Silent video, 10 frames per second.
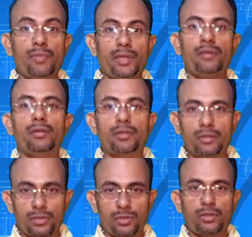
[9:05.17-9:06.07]
me
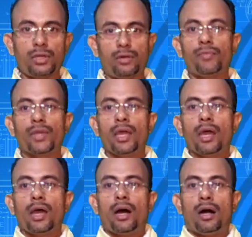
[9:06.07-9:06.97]
now.
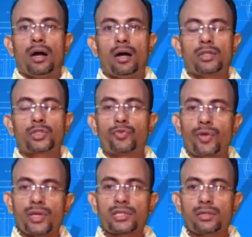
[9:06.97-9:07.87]
So
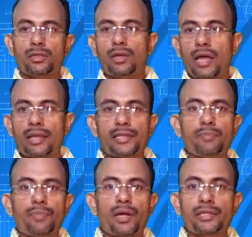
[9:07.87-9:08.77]
first
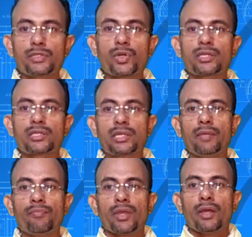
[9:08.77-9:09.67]
highlighted part, as you can
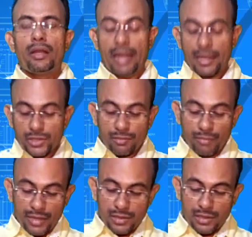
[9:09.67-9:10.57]
see, Nelson
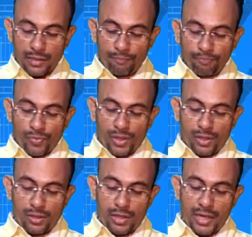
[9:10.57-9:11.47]
Mandela
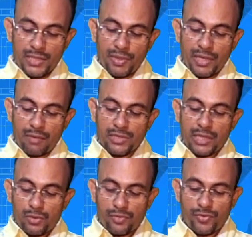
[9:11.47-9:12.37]
has become
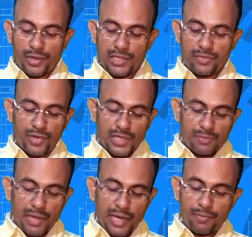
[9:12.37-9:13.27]
South Africa's
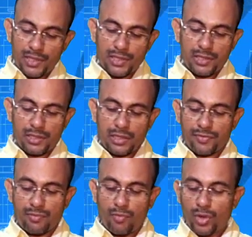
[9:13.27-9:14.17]
first black president
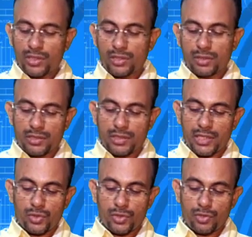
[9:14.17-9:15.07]
after more than 3
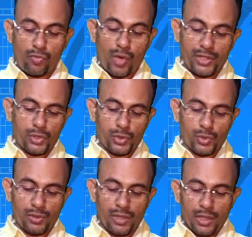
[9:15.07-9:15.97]
centuries of white
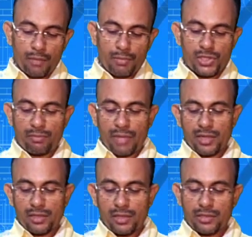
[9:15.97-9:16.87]
rule. Mr.
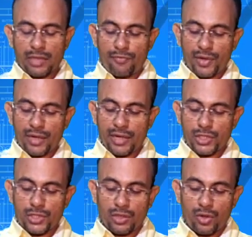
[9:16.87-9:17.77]
Mandela's African
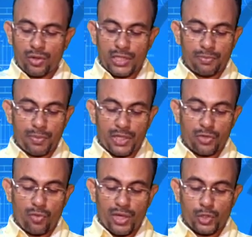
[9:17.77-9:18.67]
National Congress Party
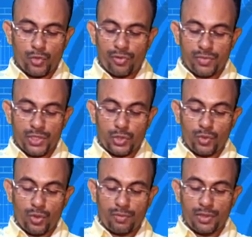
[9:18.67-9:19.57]
won
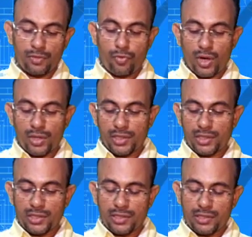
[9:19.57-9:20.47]
252 of the 400
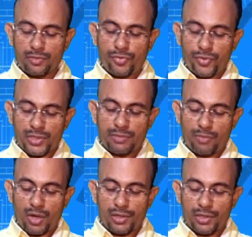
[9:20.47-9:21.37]
seats in the first
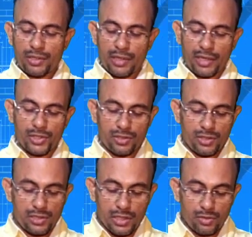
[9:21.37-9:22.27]
democratic elections
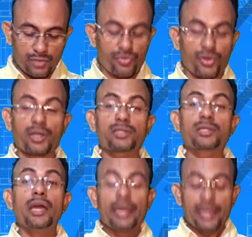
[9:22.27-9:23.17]
in South Africa's
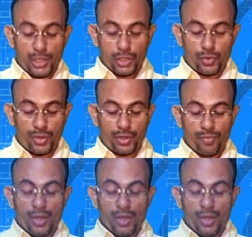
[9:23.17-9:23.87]
history.